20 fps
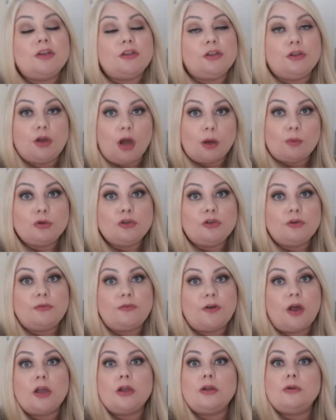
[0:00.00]
you go on your
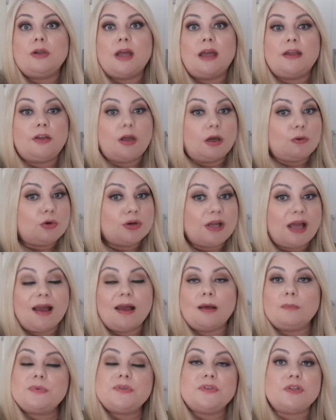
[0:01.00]
phone and go on
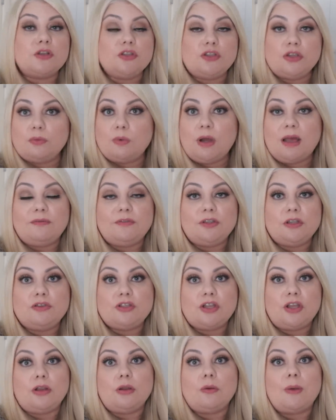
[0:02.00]
apps and do whatever you
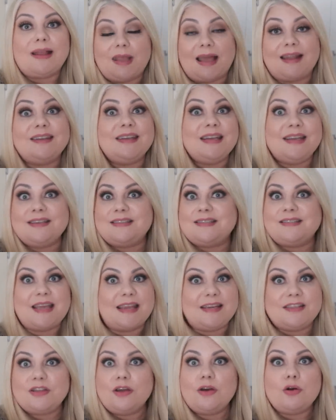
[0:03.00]
do and need
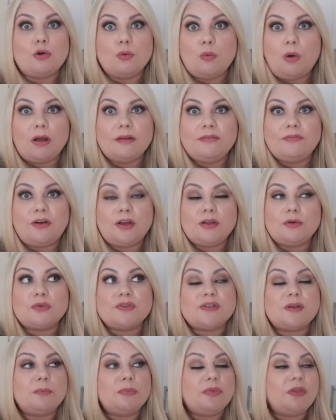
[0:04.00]
data or Wi-Fi or
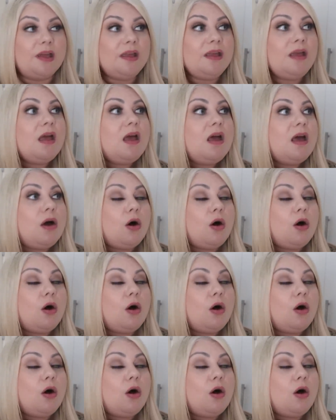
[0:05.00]
something.